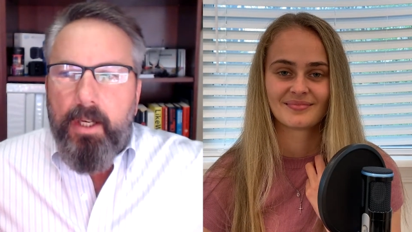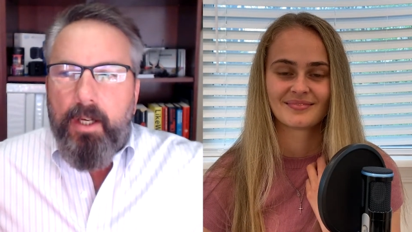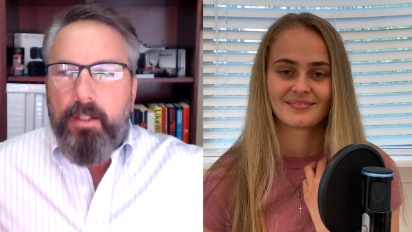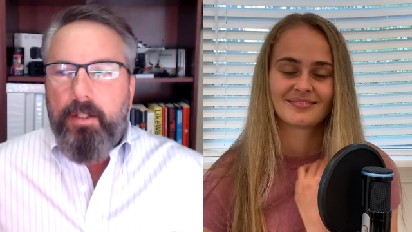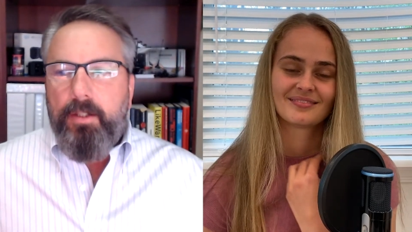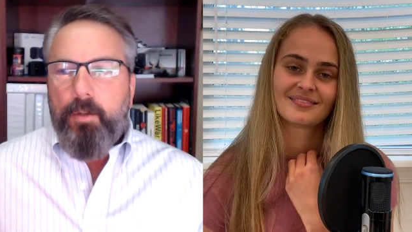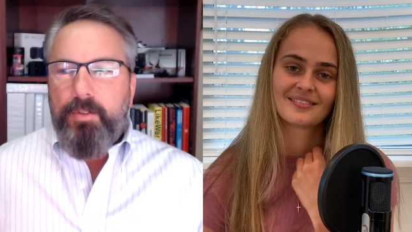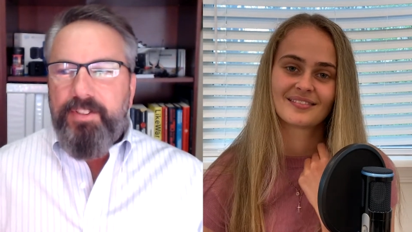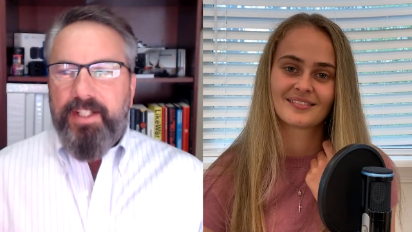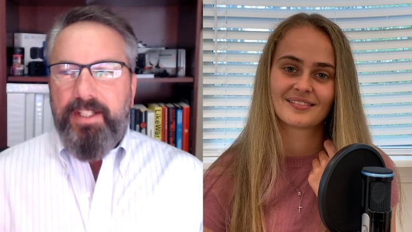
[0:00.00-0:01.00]
Speaker 1: uh, there
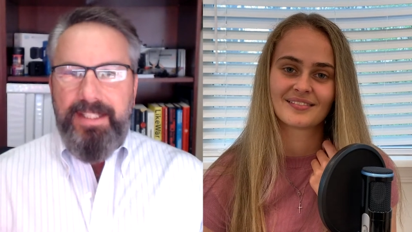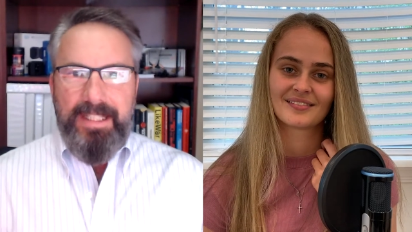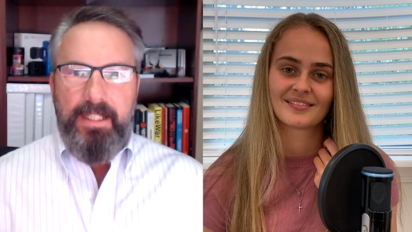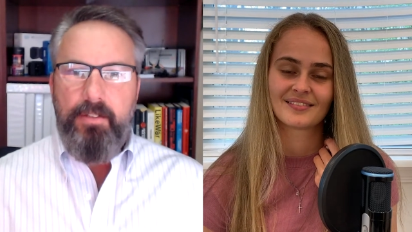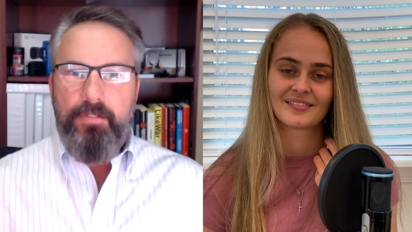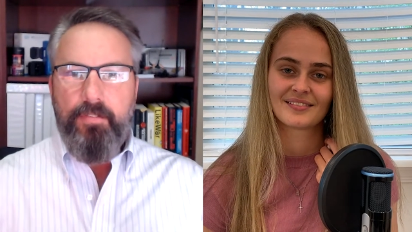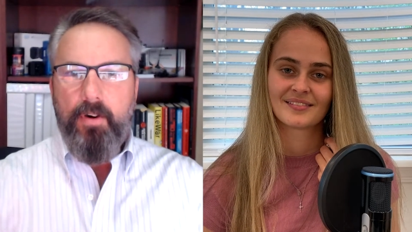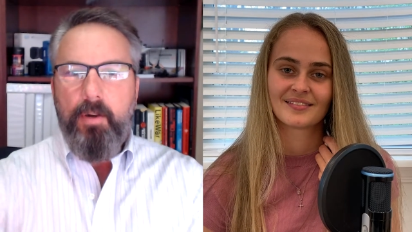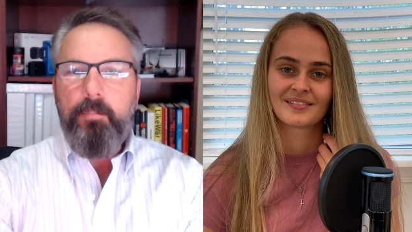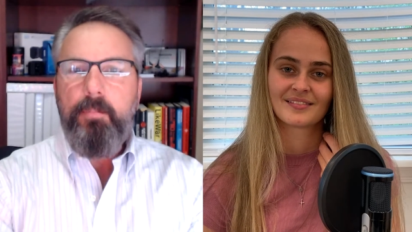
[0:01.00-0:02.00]
was a need
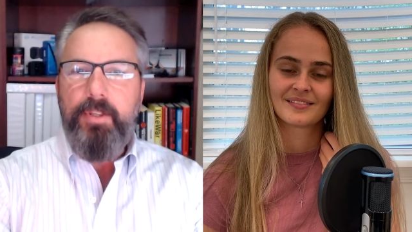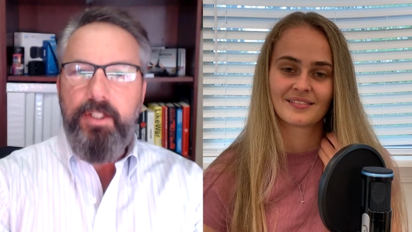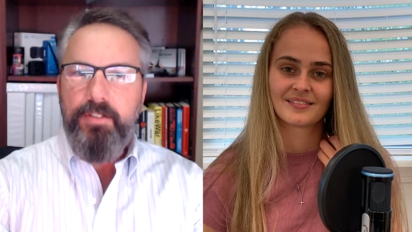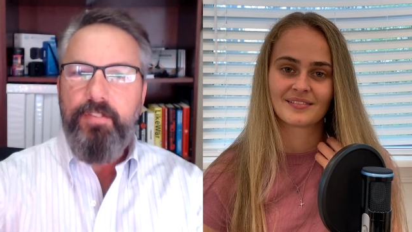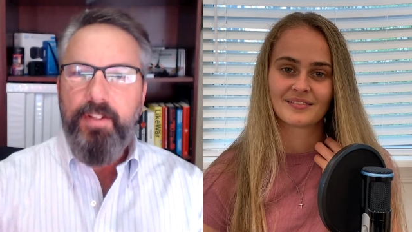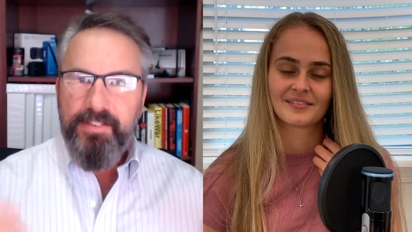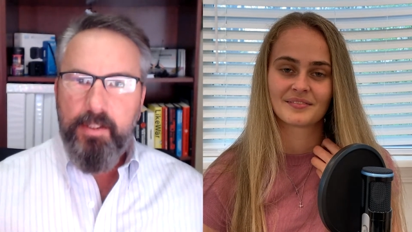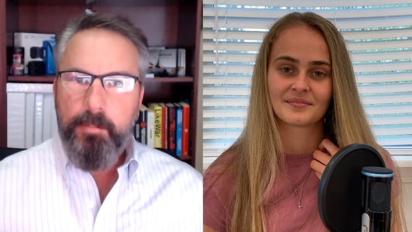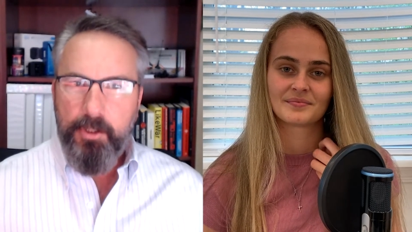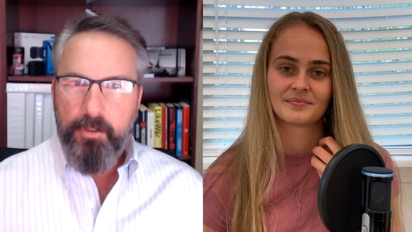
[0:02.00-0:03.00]
from the defense
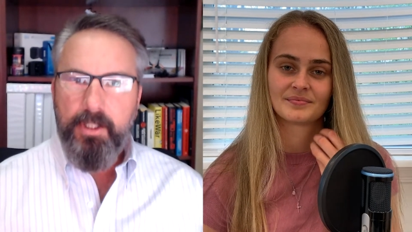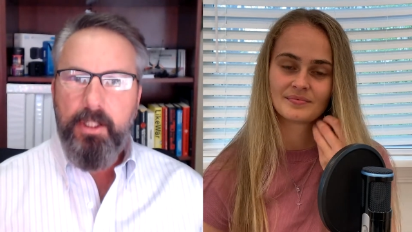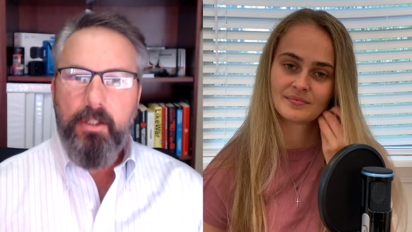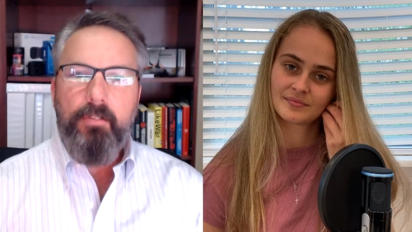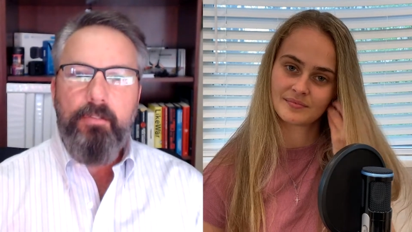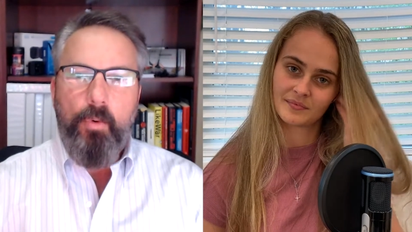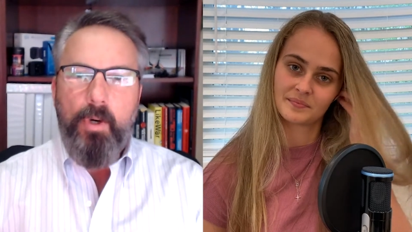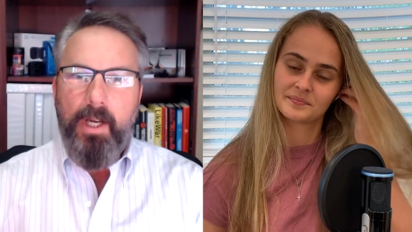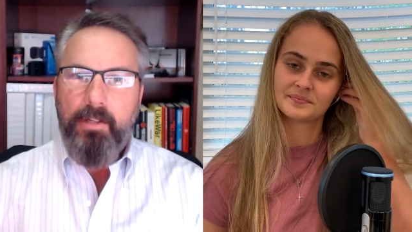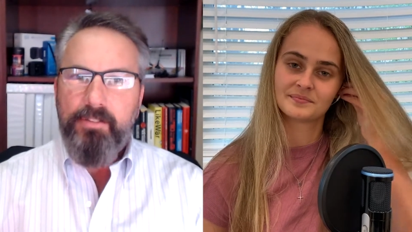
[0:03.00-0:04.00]
community here in Fort,
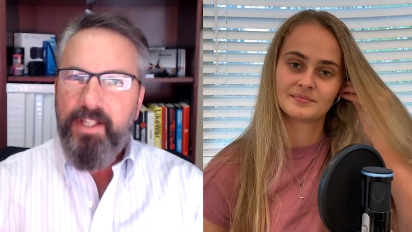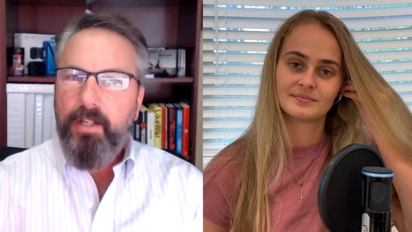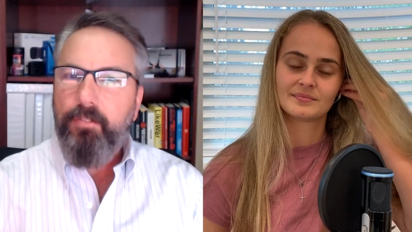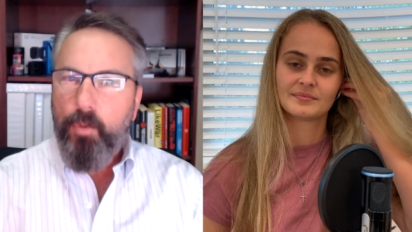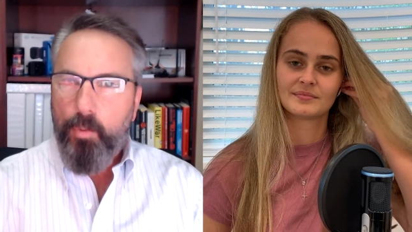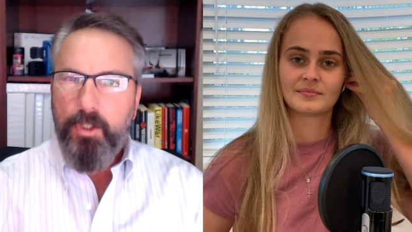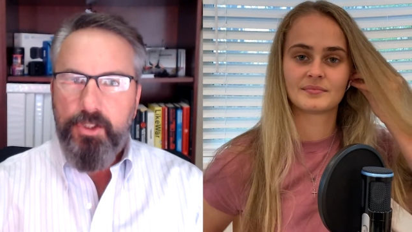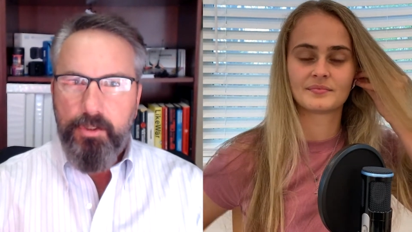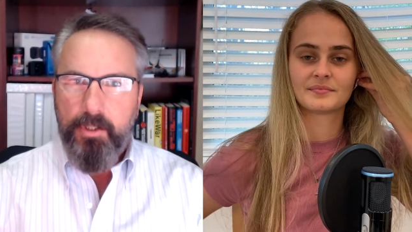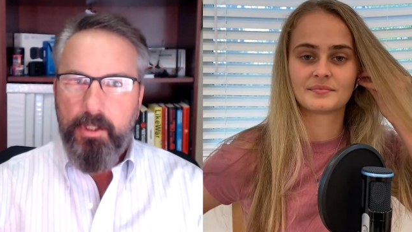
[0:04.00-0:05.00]
outside of Fort
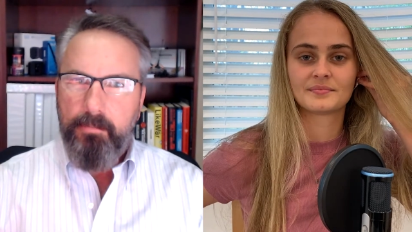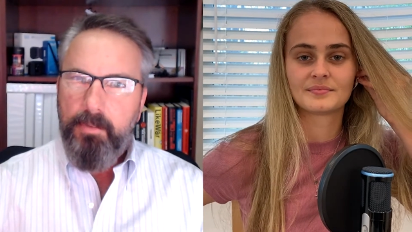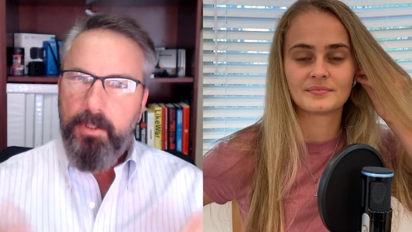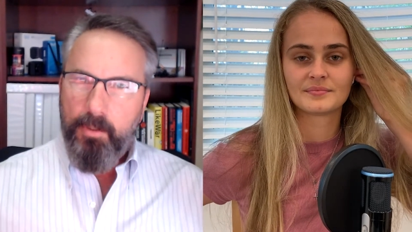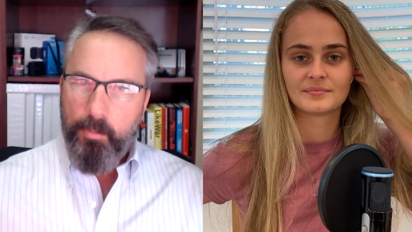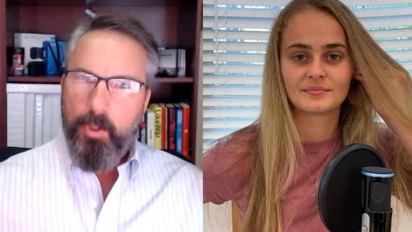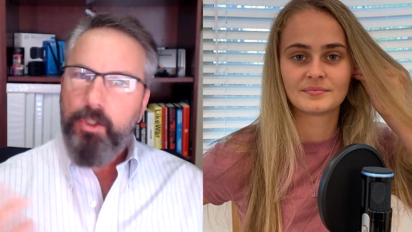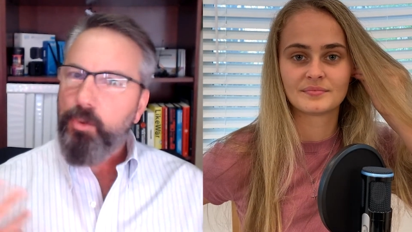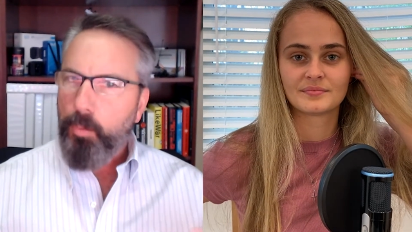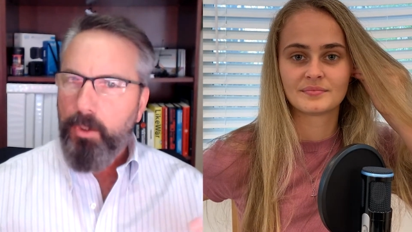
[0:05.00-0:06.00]
Huachuca. We're,
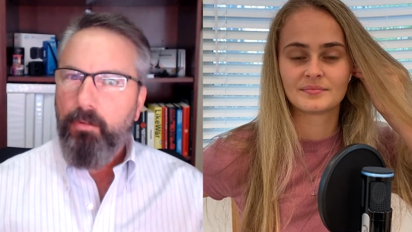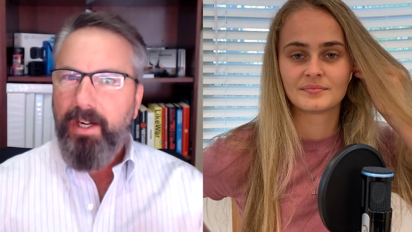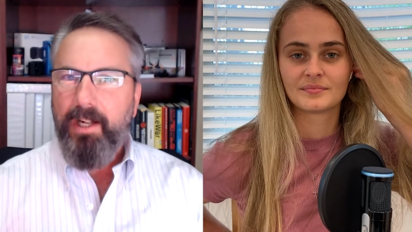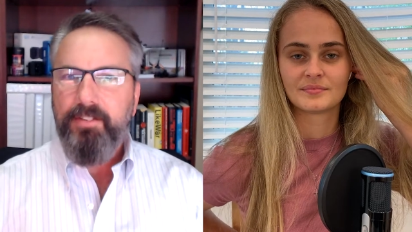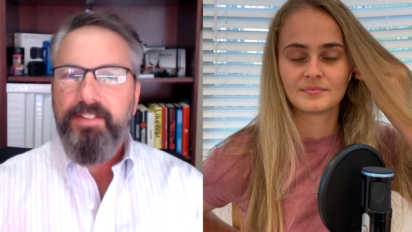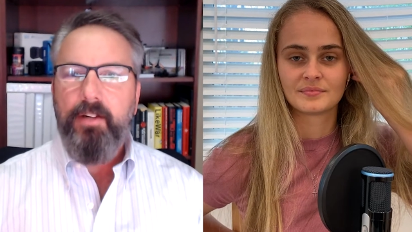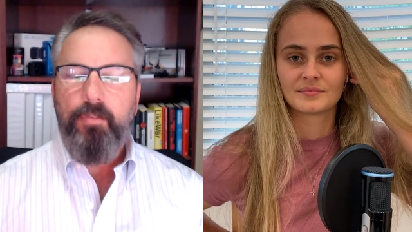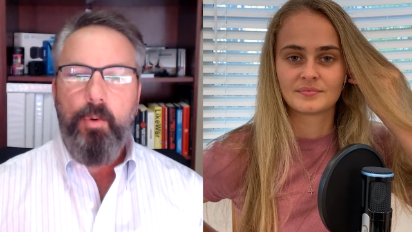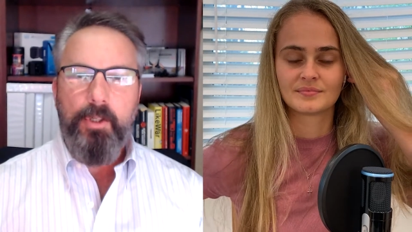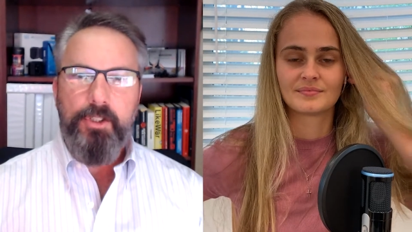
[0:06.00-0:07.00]
we're right outside of
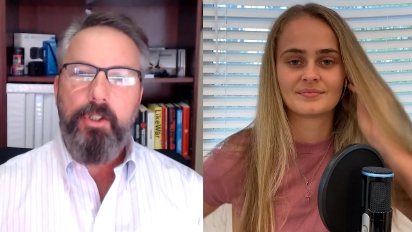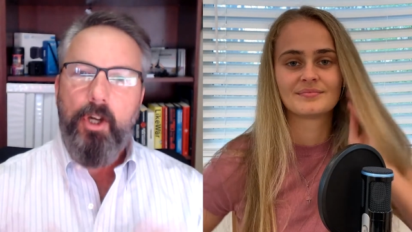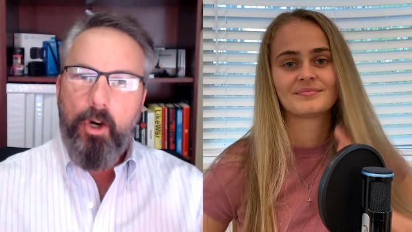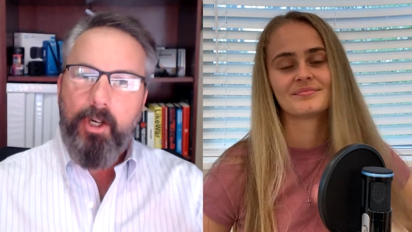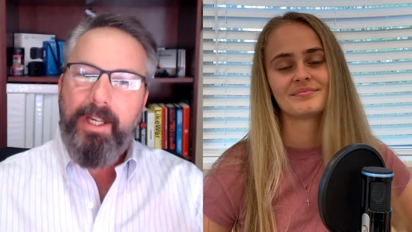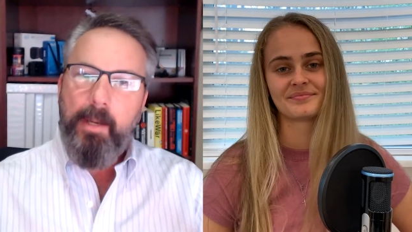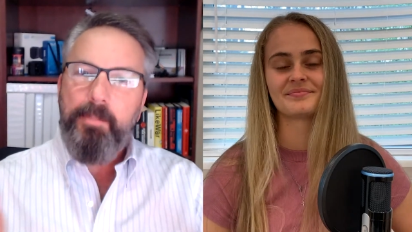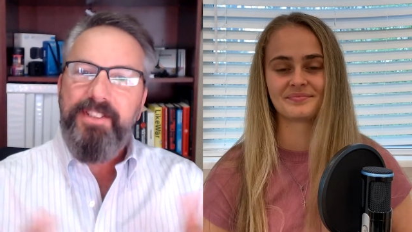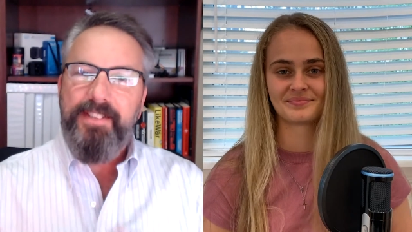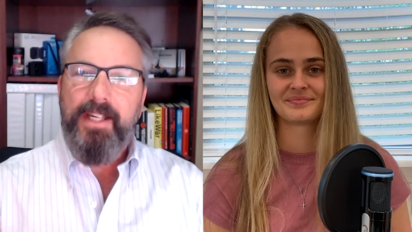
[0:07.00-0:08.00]
Fort Huachuca. Our
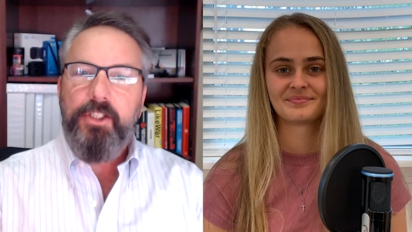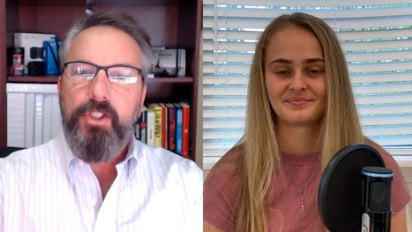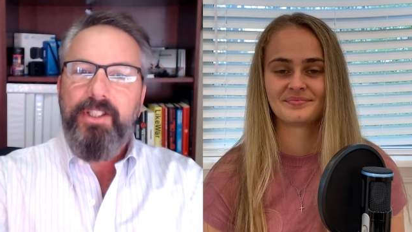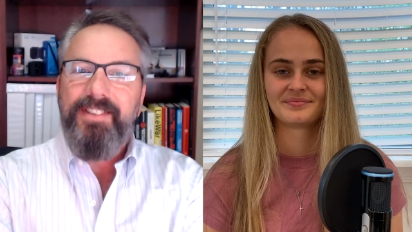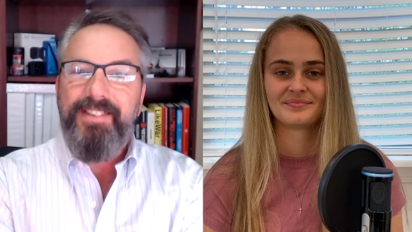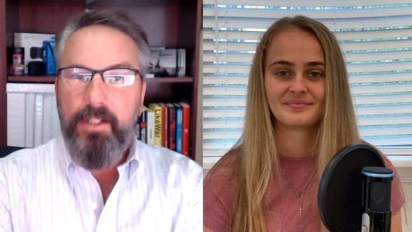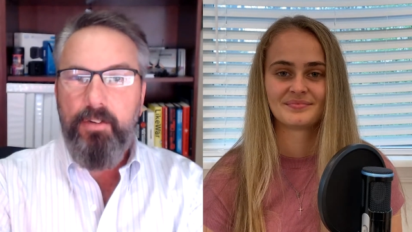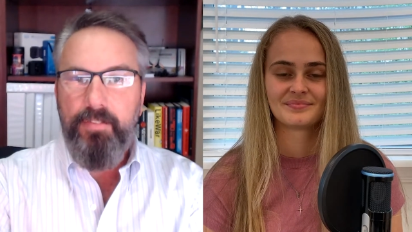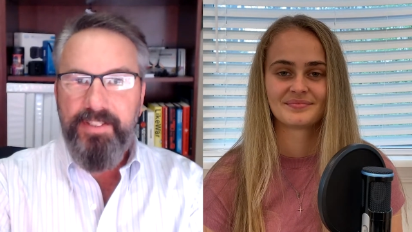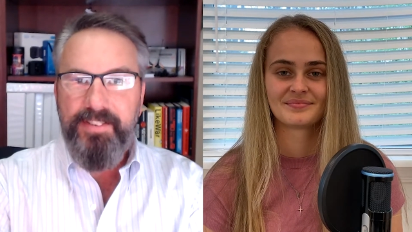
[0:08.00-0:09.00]
campus is actually in
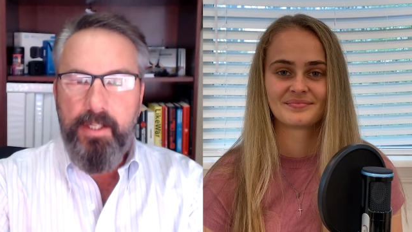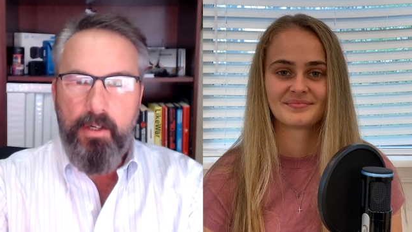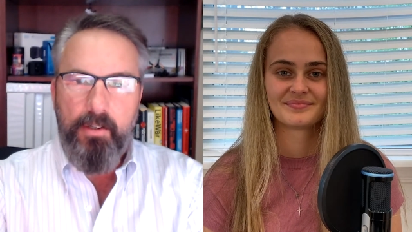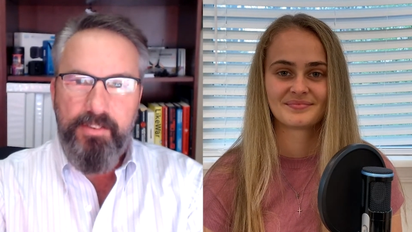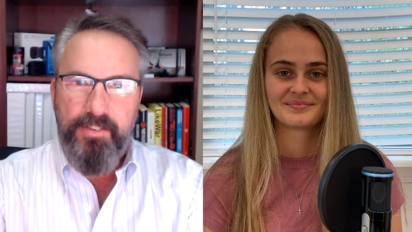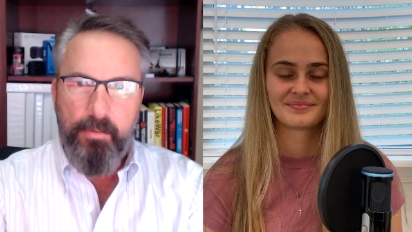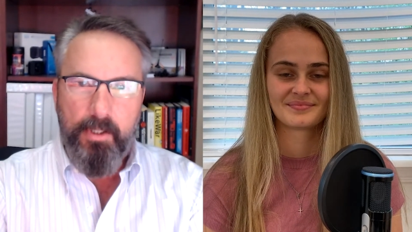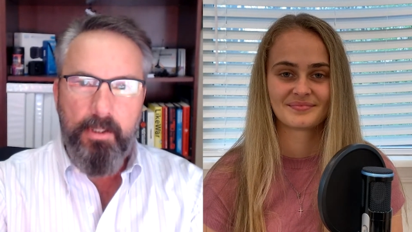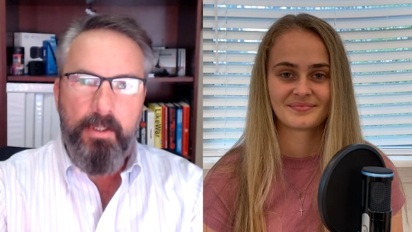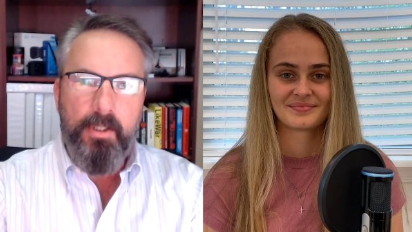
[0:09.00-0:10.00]
Sierra Vista, Arizona.